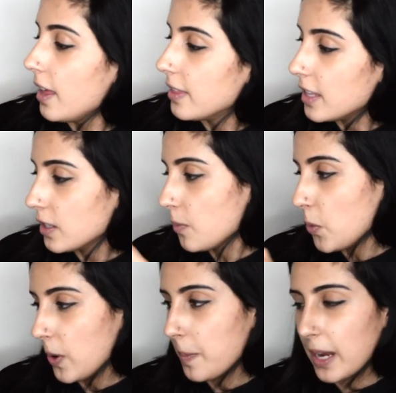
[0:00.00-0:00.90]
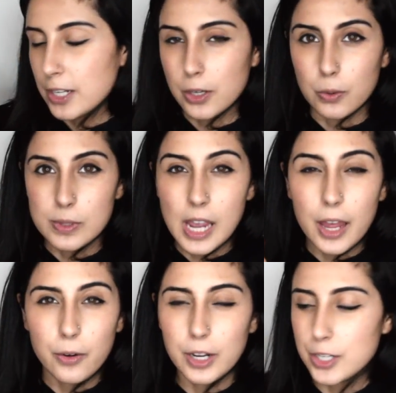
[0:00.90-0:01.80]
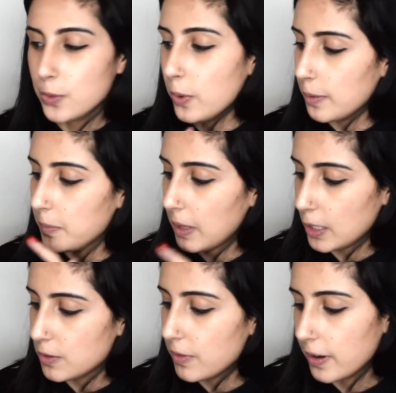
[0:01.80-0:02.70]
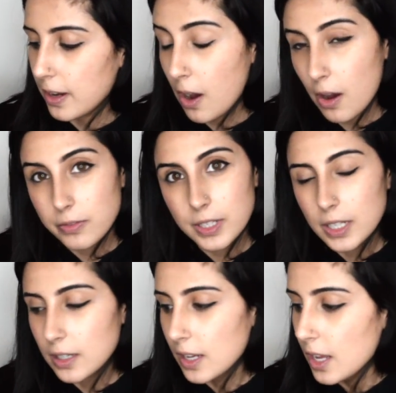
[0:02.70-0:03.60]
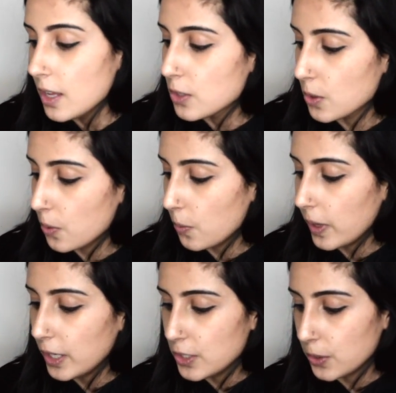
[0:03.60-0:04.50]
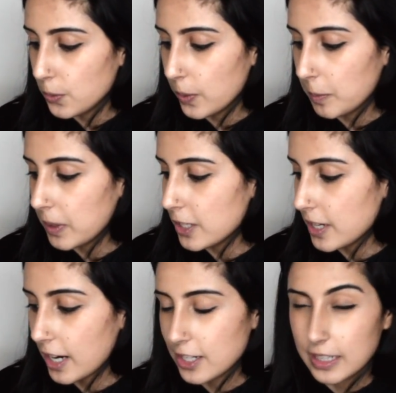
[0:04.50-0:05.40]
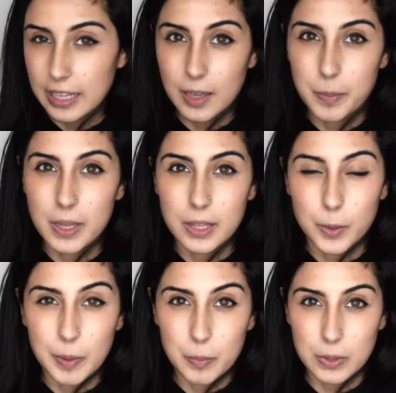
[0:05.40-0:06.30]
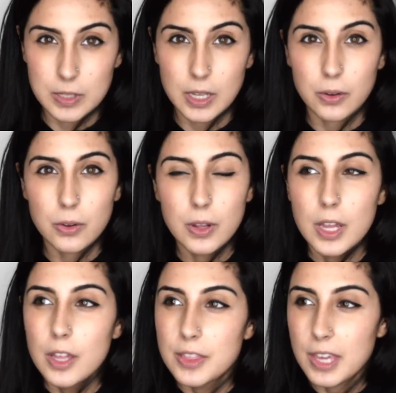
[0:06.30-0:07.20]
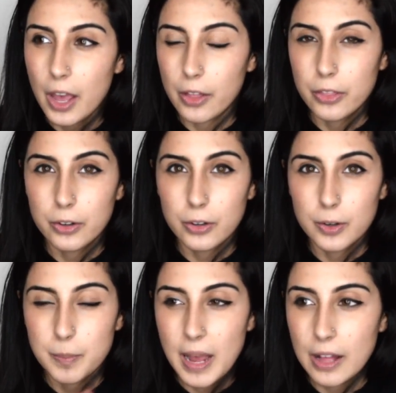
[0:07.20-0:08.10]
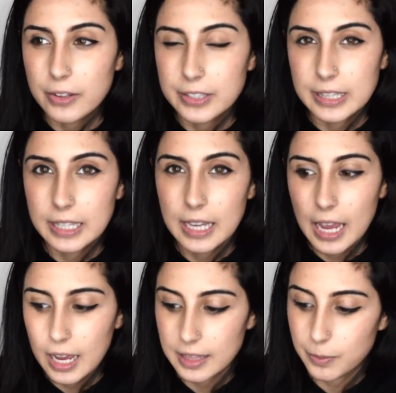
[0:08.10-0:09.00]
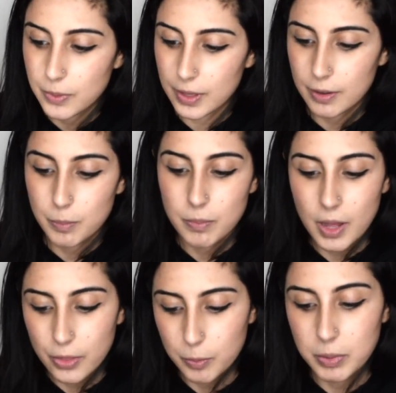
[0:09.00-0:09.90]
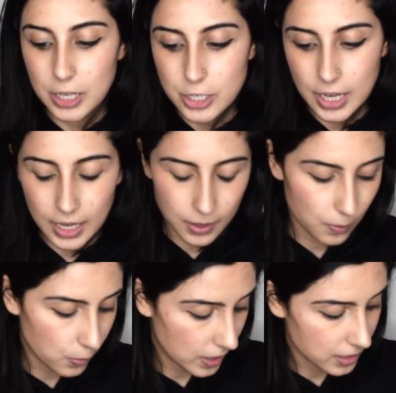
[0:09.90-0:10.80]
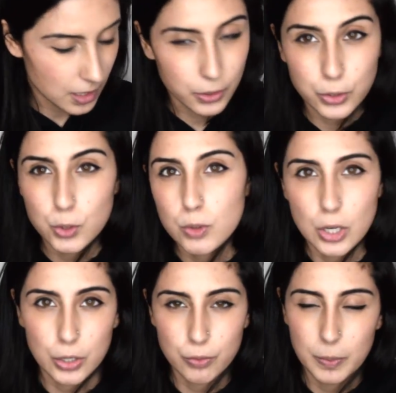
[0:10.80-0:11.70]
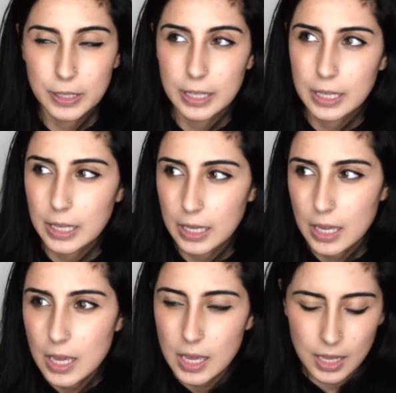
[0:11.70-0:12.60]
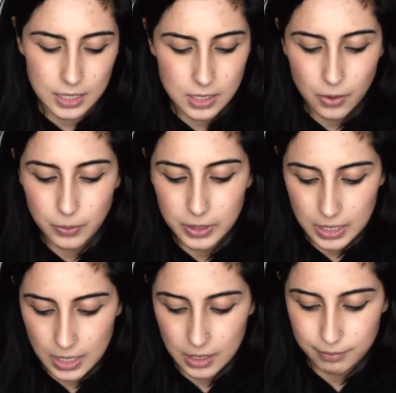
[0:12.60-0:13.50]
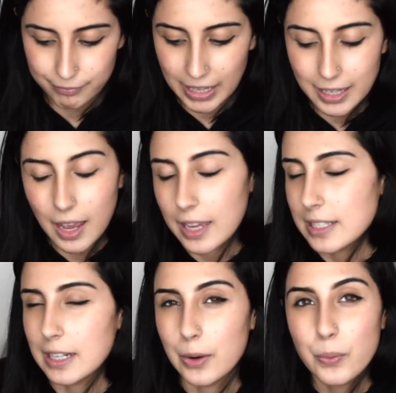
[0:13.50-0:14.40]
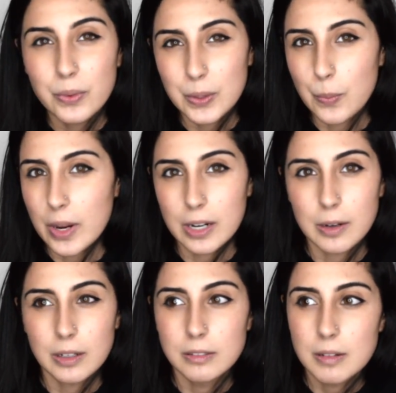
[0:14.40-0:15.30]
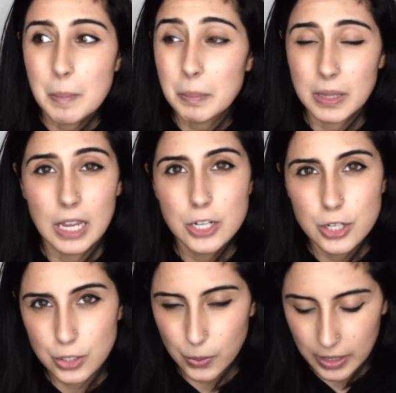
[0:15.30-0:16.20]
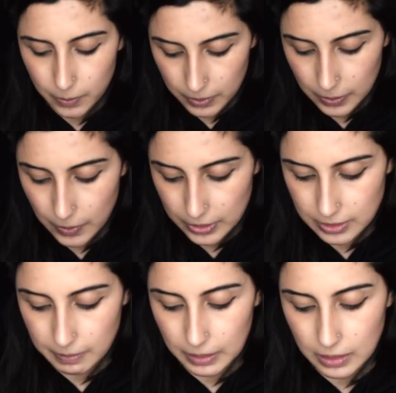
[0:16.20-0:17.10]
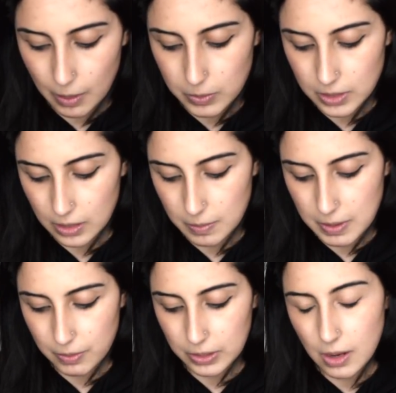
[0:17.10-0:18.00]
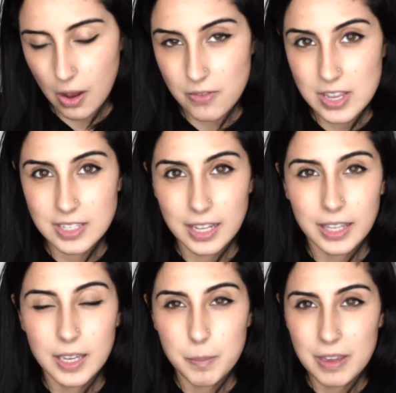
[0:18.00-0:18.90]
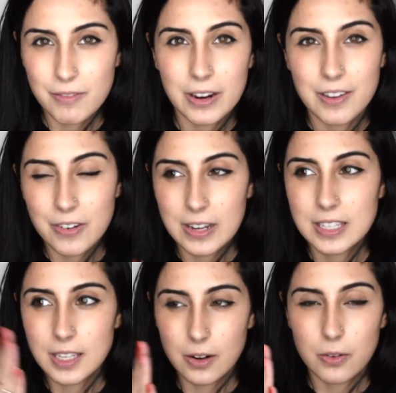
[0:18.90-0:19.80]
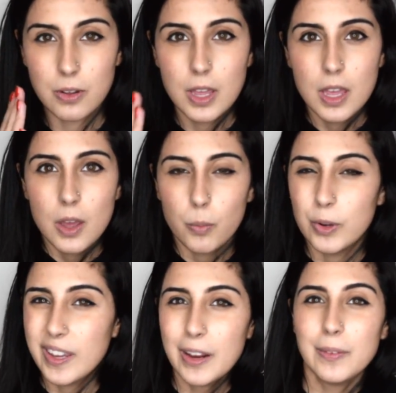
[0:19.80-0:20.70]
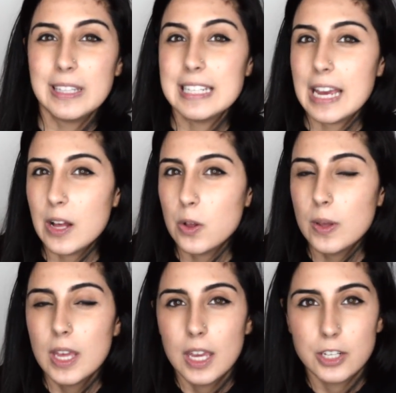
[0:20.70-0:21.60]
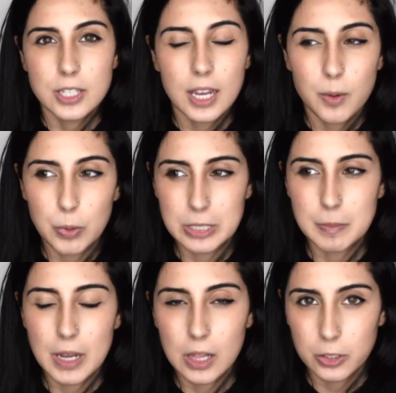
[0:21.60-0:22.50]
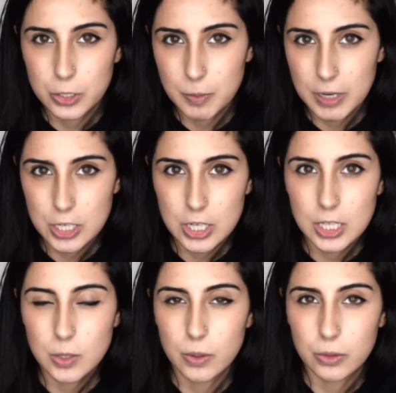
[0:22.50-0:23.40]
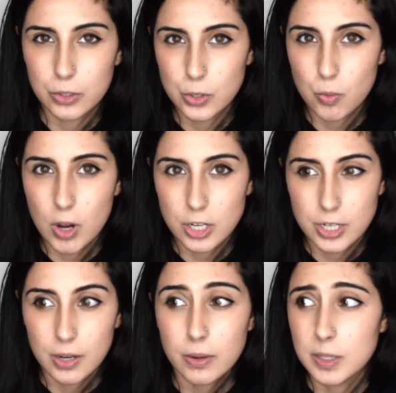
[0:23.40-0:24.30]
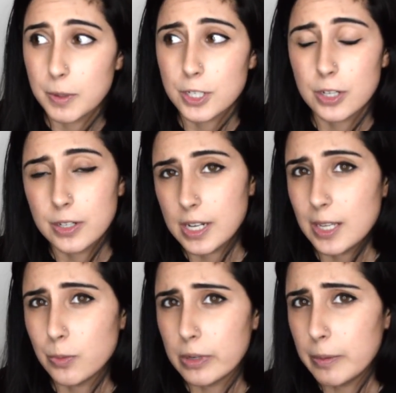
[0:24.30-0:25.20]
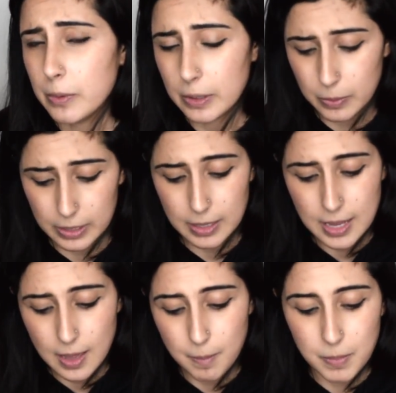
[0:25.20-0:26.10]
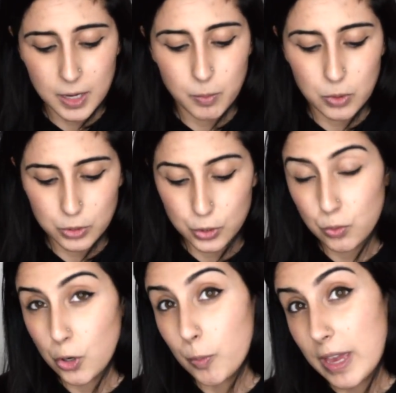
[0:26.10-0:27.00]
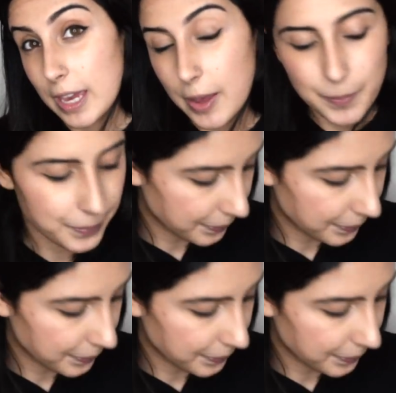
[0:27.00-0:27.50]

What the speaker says: These are more my tones. I don't actually wear blush very often, so when I do wear blush, I actually like it being a little bit more subtle. The other palette that they had, the other blush kit, was a little too dark for my liking. It's not really, like I said, I don't really wear blush, so I didn't want to wear something that was going to be really obvious. I like it being very, very subtle, where you can't really tell. Just kind of put some color to my cheeks so I don't look so washed out, especially on days where I want to wear minimal to no makeup.